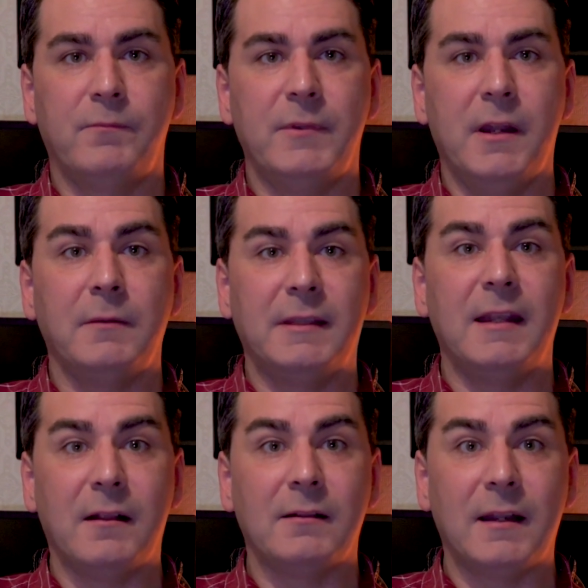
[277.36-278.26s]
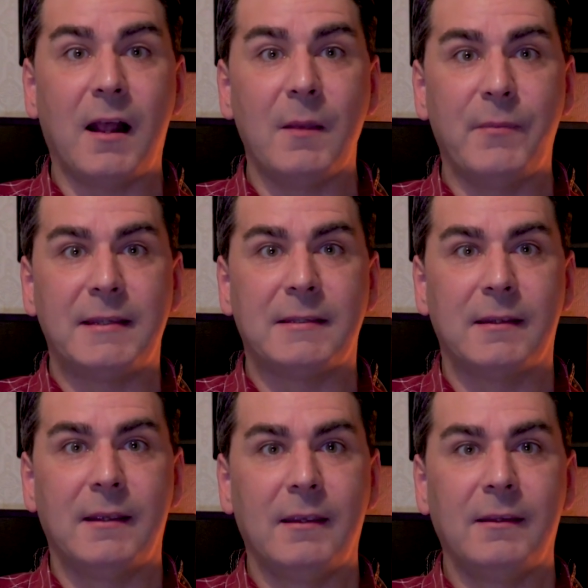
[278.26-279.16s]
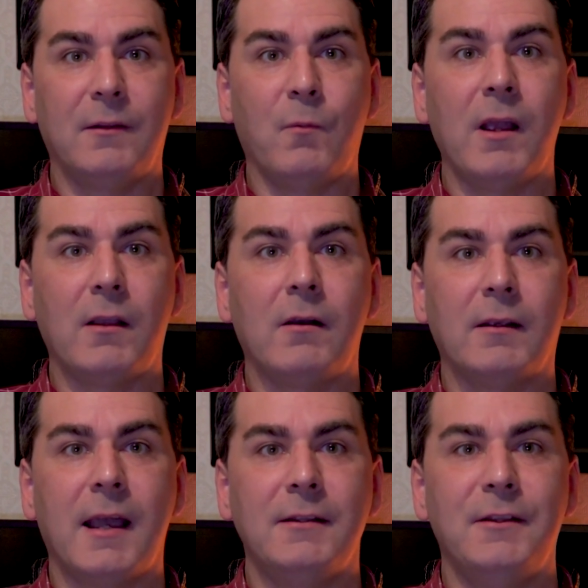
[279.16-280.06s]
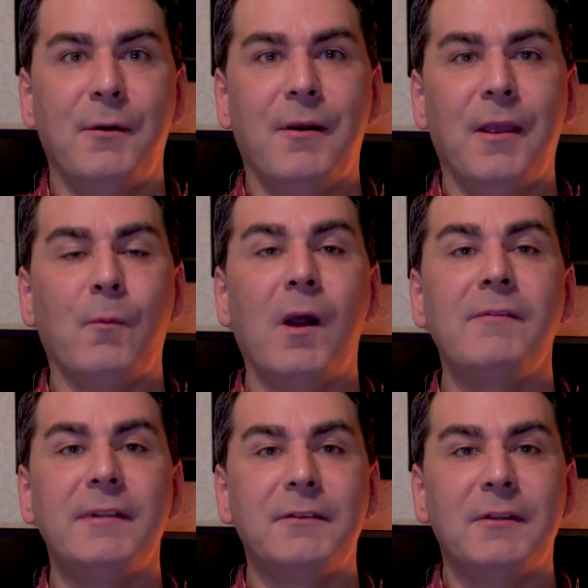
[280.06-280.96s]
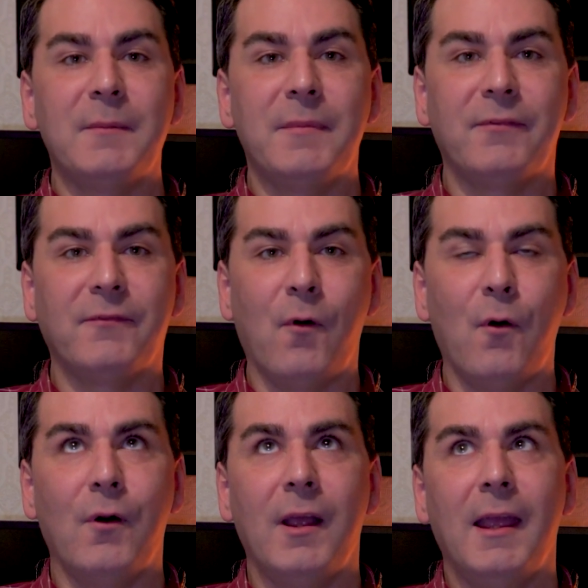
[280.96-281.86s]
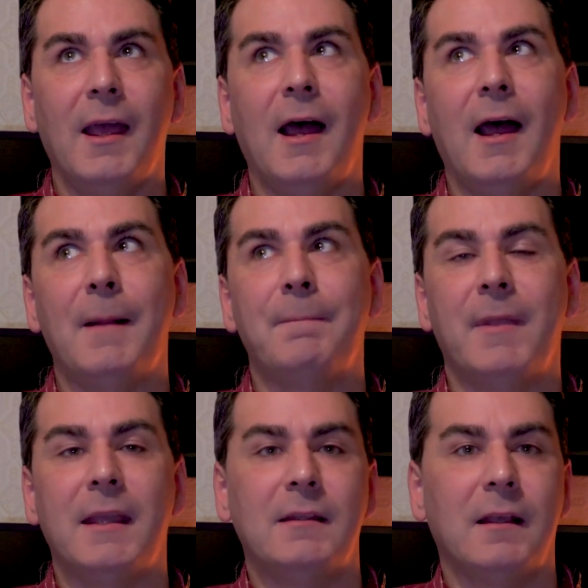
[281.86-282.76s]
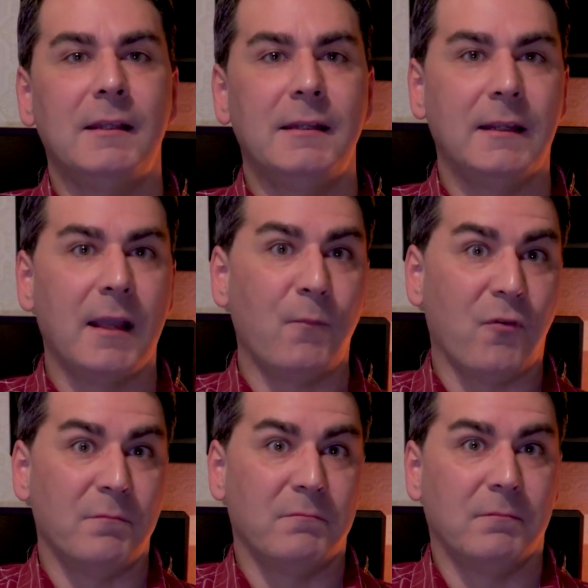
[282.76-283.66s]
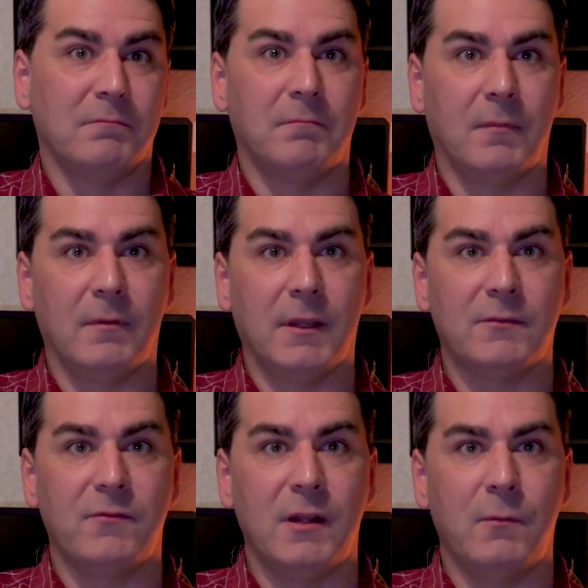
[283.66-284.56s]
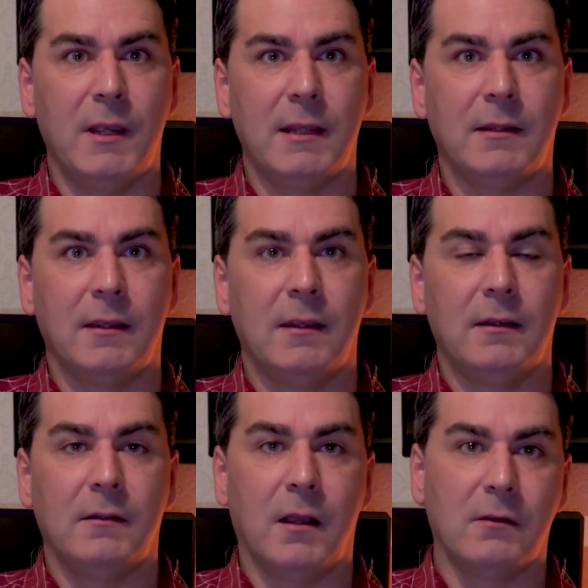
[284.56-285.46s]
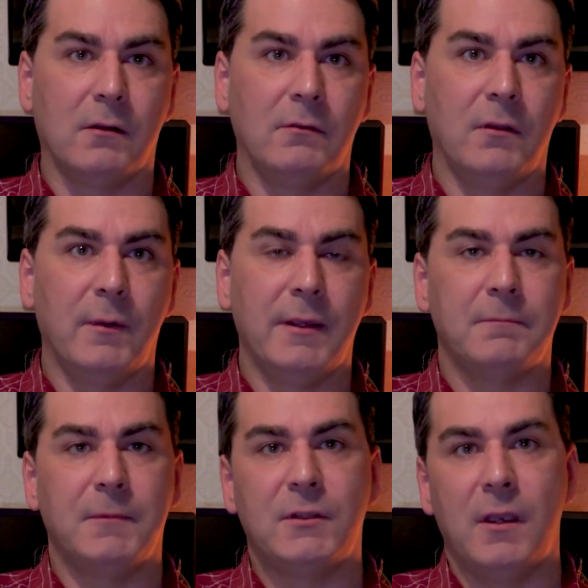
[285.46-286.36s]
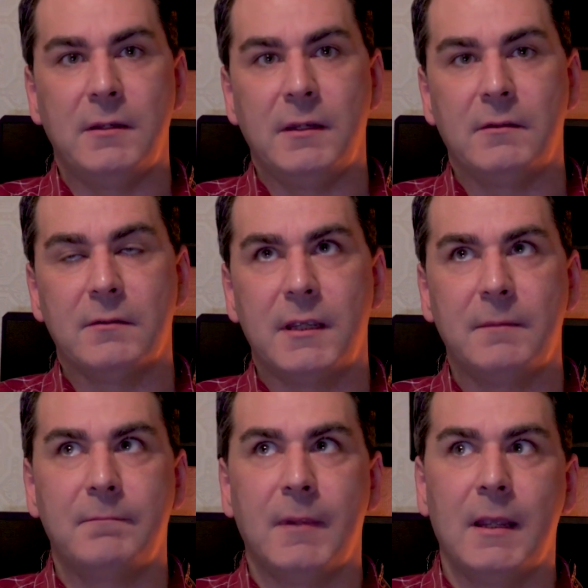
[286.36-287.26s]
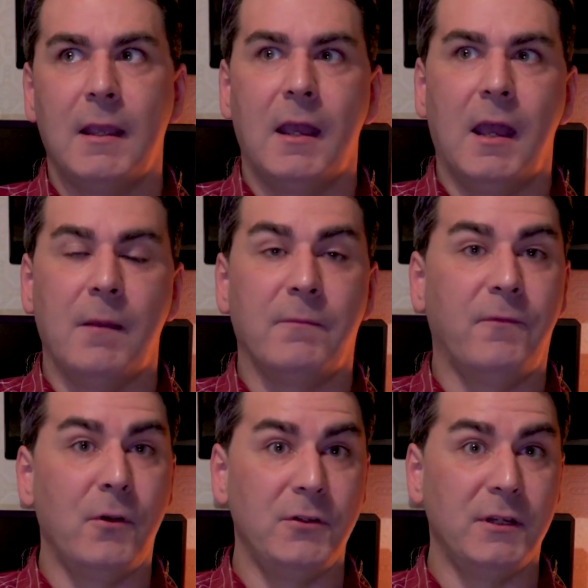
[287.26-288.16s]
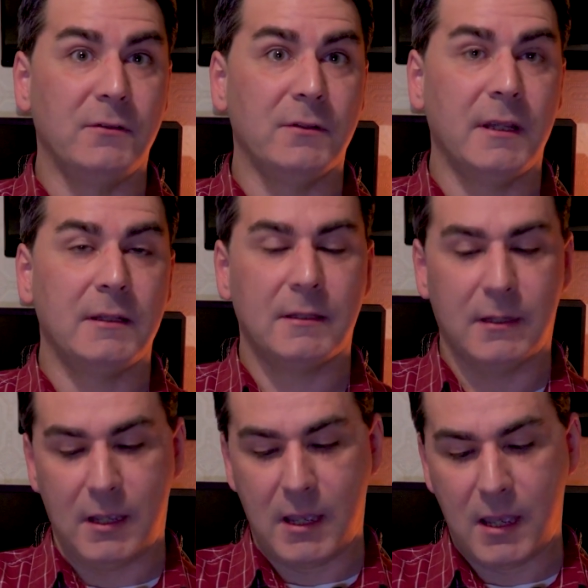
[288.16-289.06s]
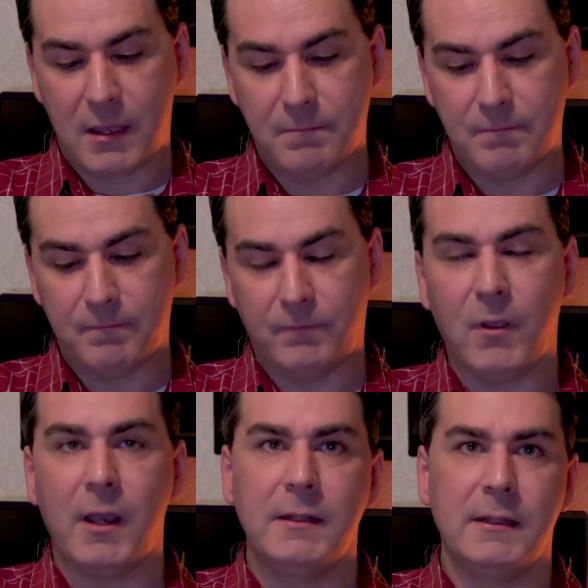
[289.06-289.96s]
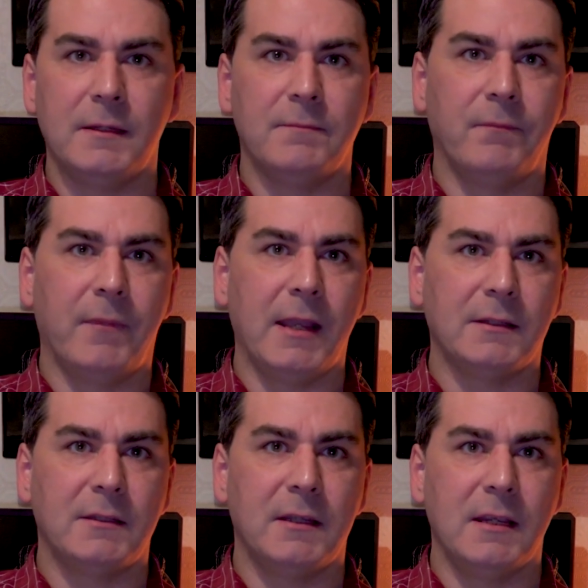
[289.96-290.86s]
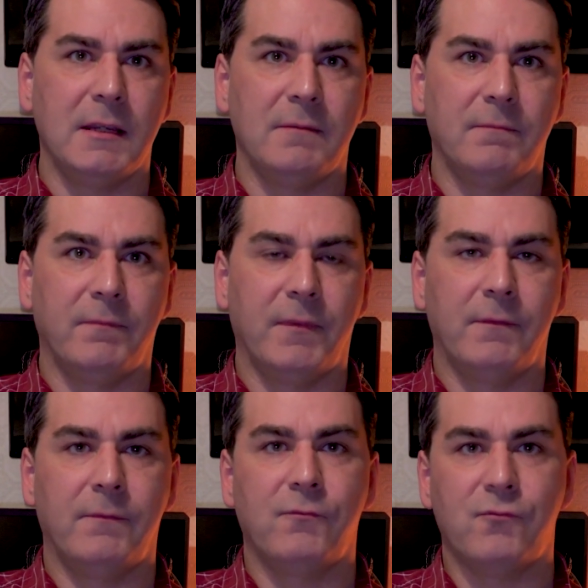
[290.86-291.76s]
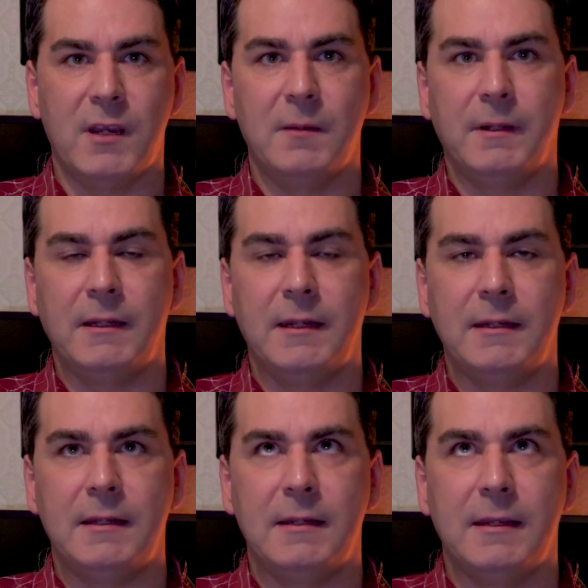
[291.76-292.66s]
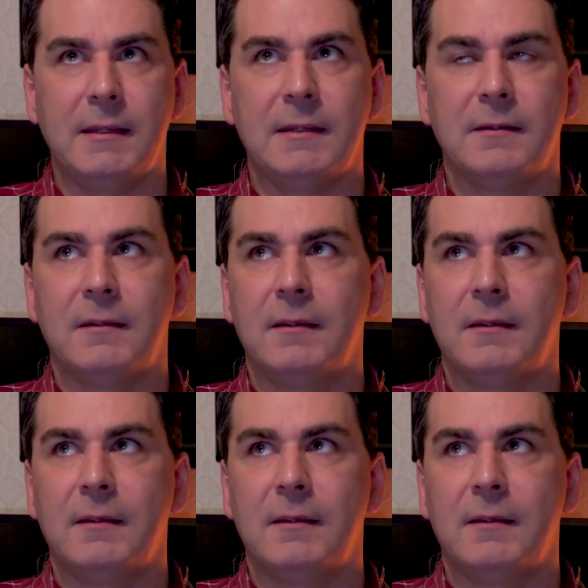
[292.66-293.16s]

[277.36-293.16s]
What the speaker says: did IBIS. Why can't Canon do it? Why haven't they done it before in a leading camera? It's really weird. Nikon do it, Sony does it, Fuji does it. Not in the X-T3, but they did in the